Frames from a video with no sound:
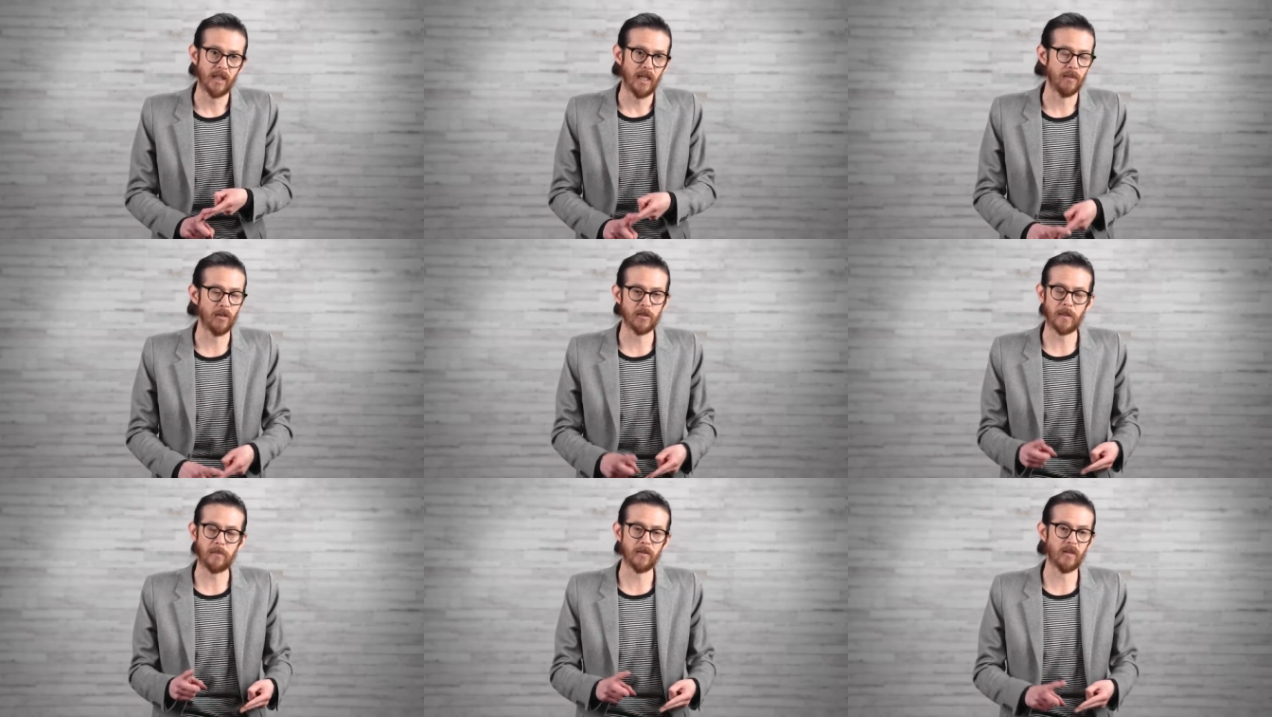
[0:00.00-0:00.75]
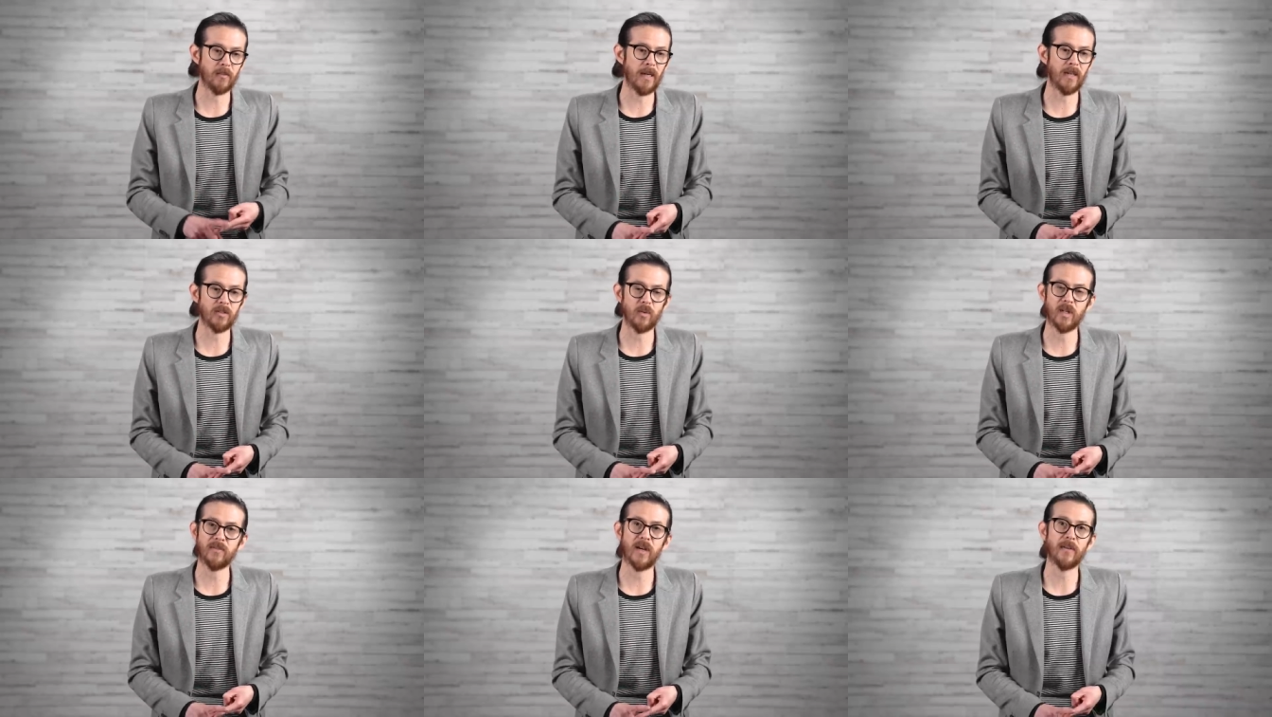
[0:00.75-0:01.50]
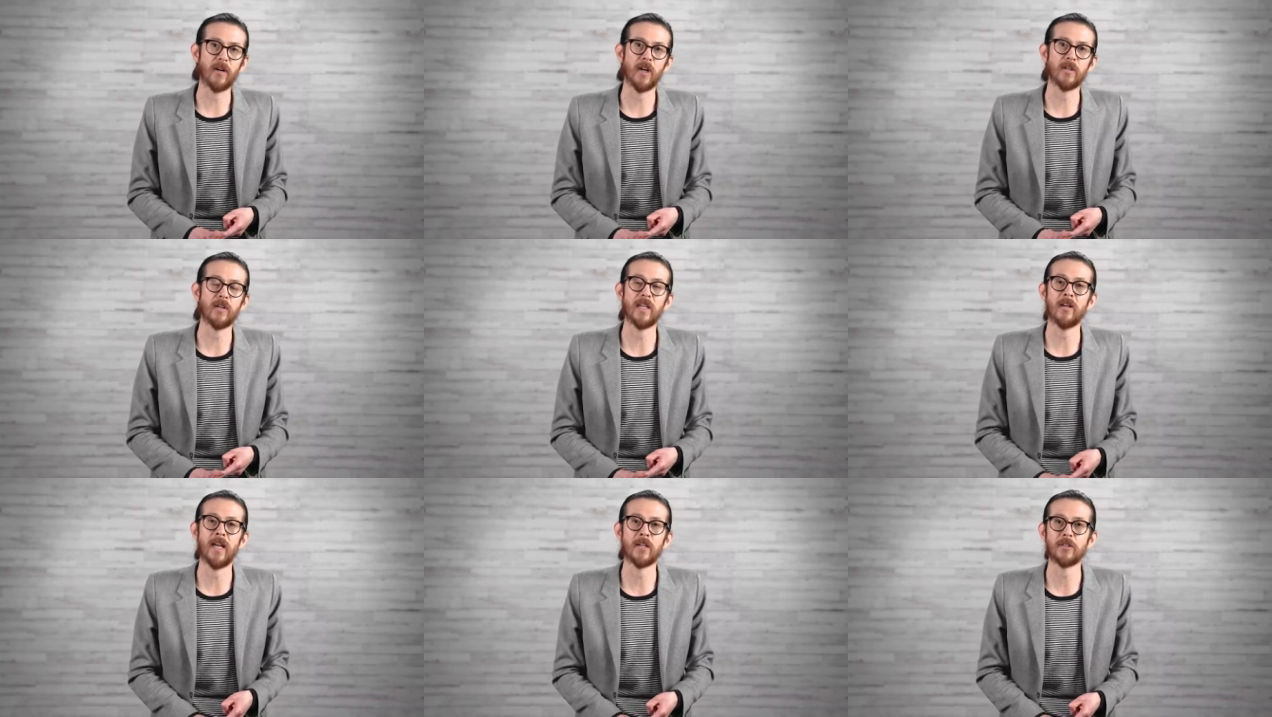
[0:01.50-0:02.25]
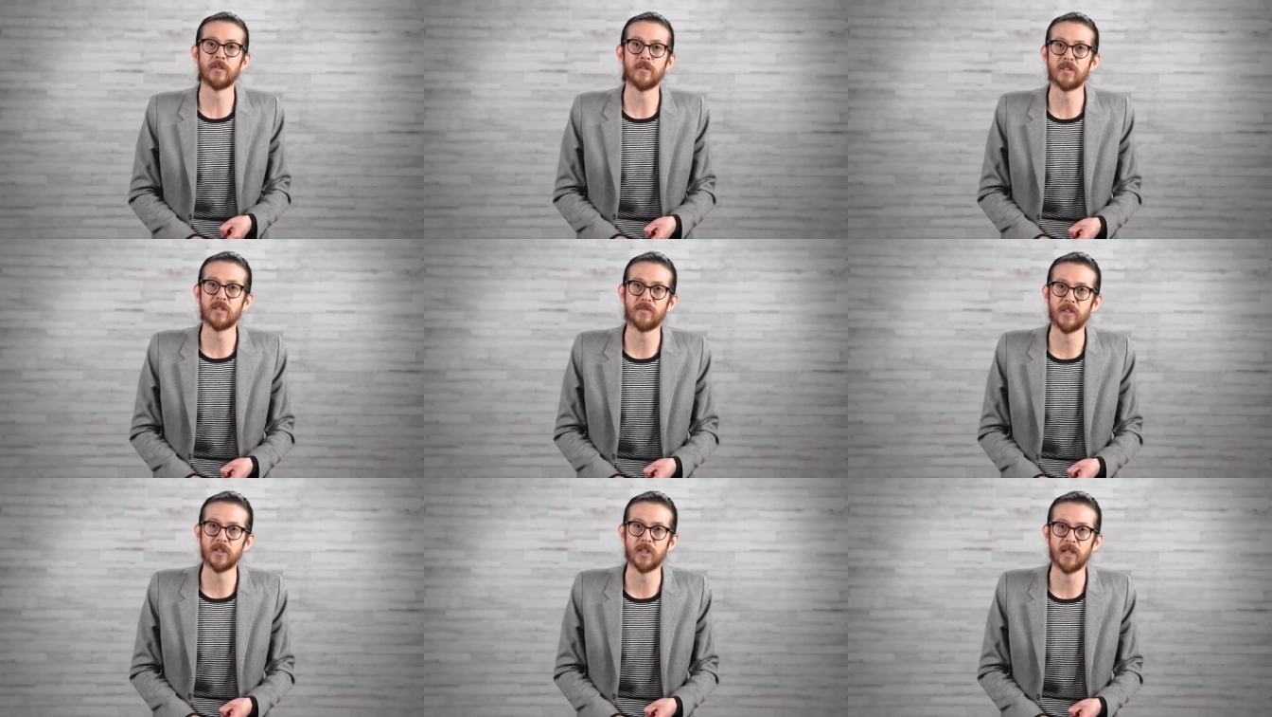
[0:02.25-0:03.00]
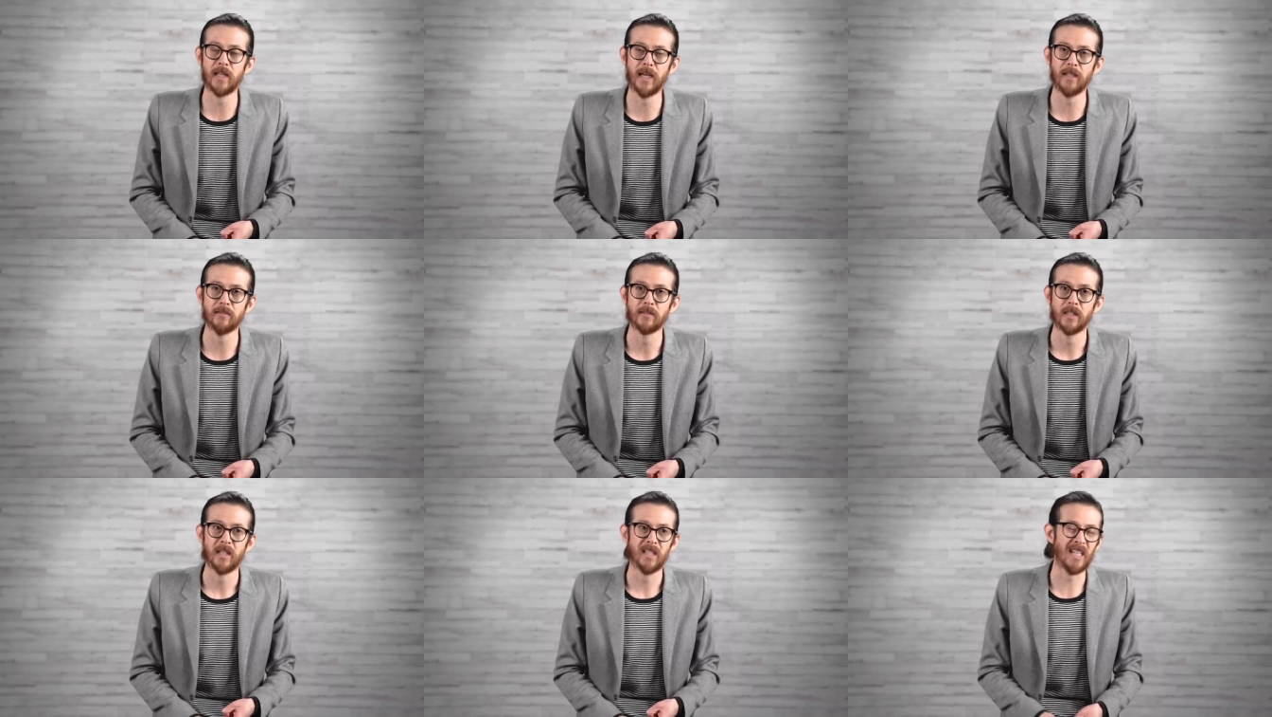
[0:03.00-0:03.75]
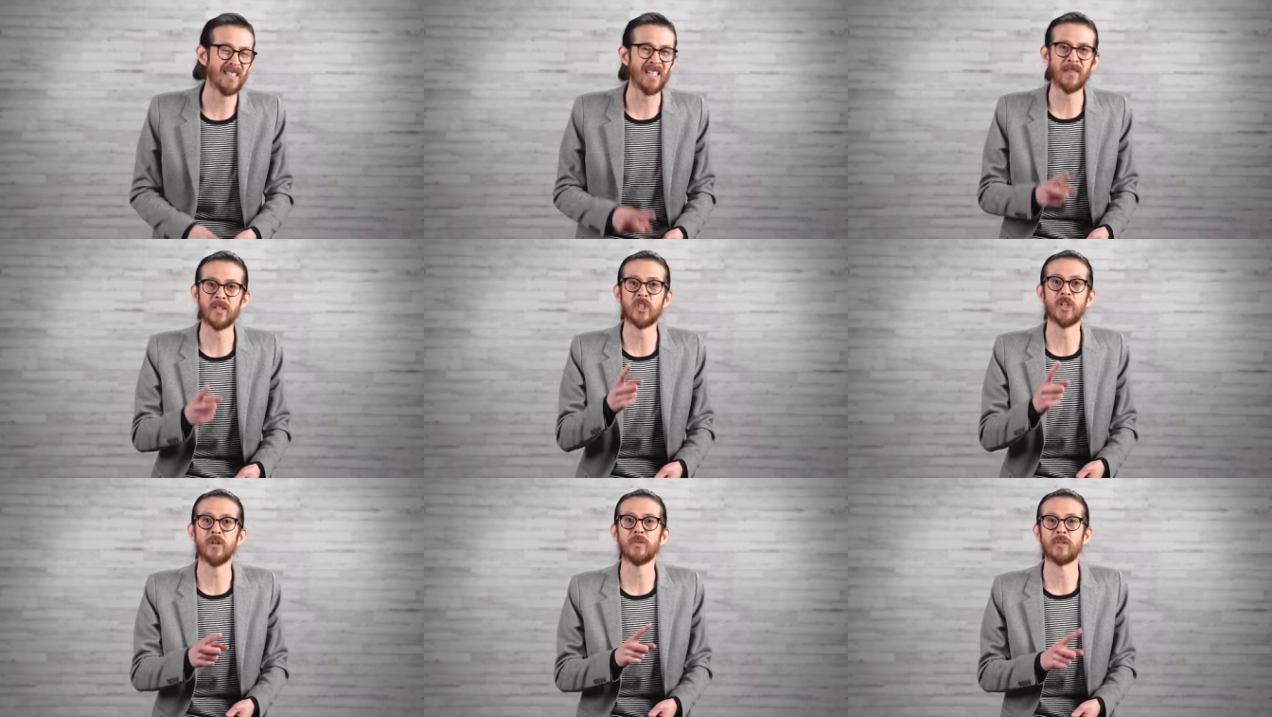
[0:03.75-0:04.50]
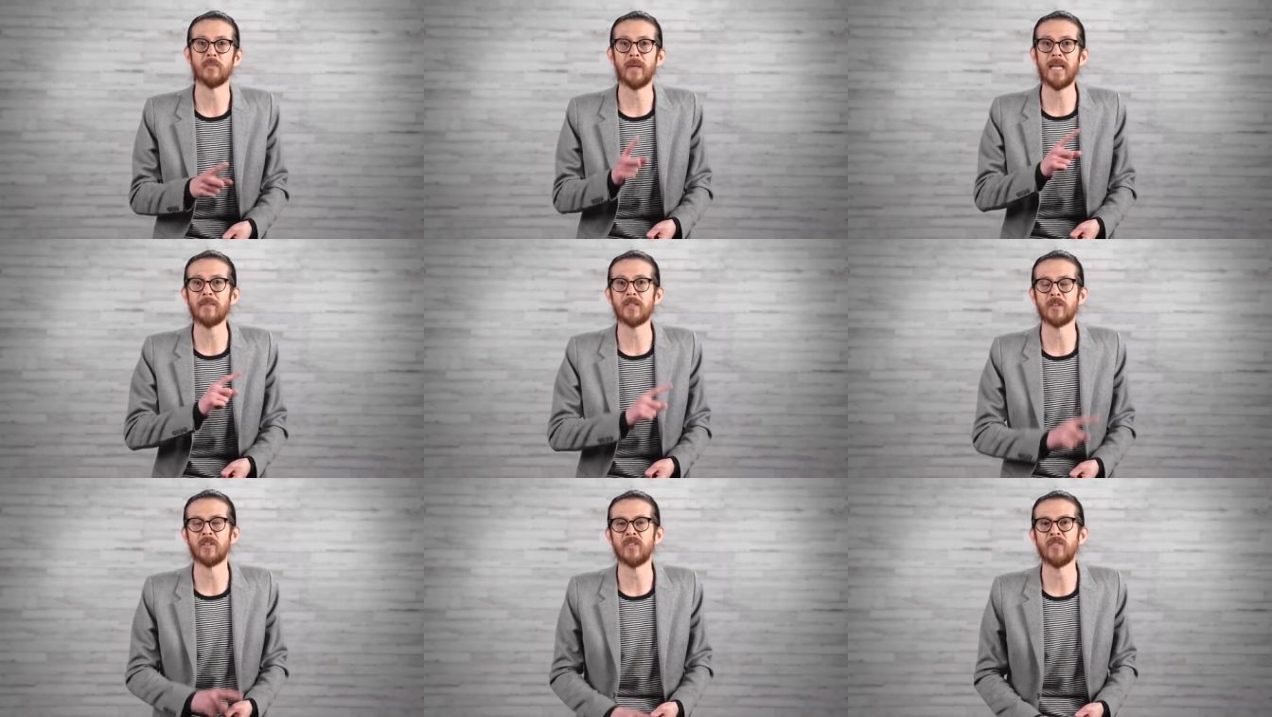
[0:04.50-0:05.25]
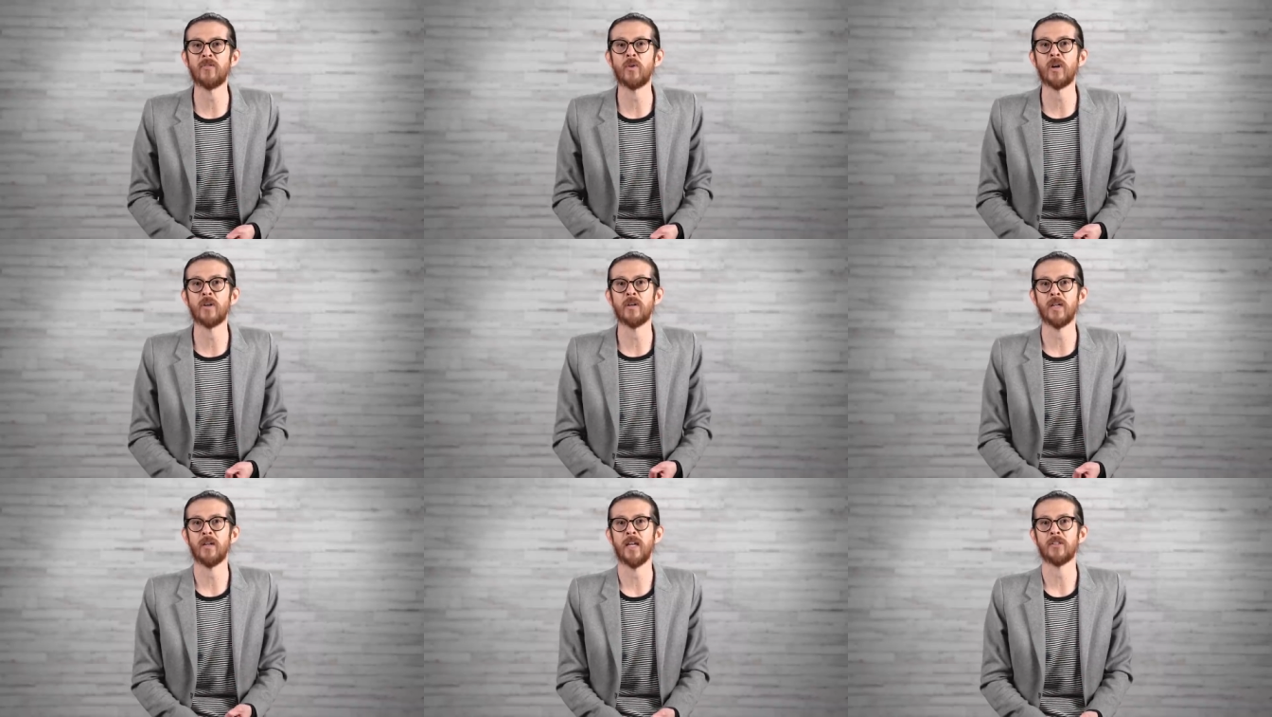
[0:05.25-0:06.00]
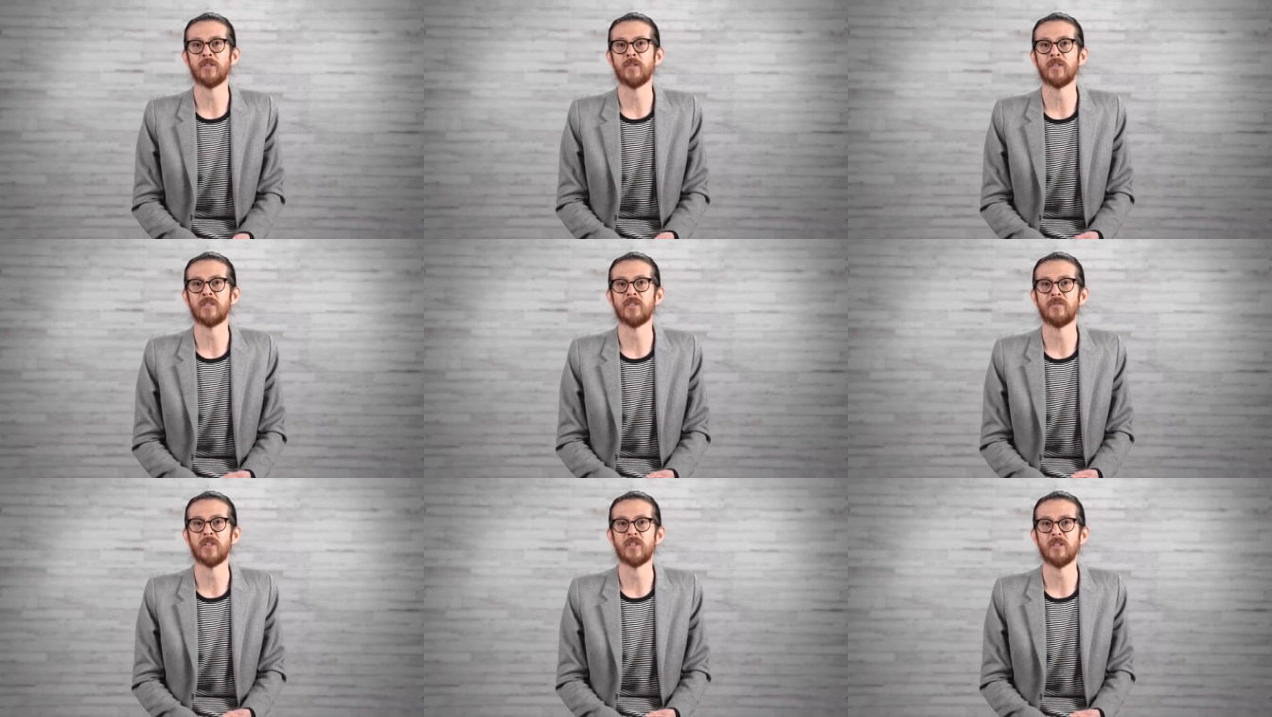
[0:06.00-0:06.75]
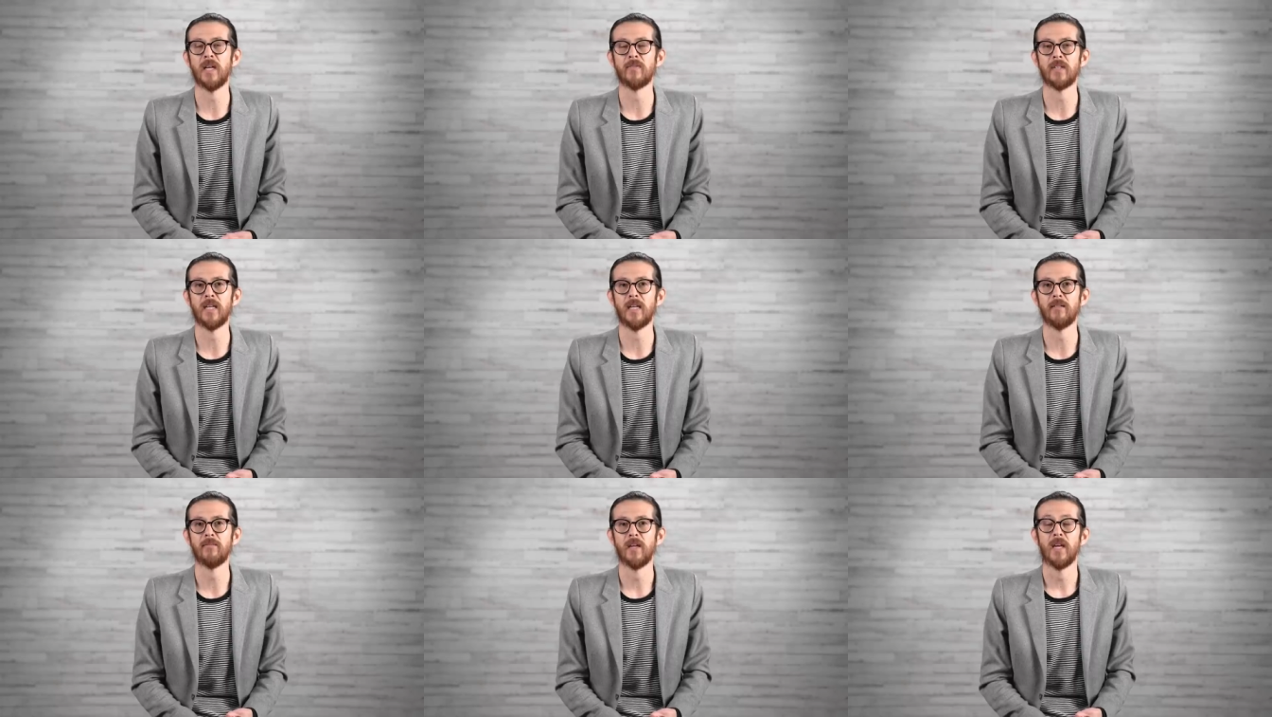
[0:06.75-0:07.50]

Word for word: And most people are about 2,500 international units deficient a day. They say even children, babies are 400 international units deficient every day.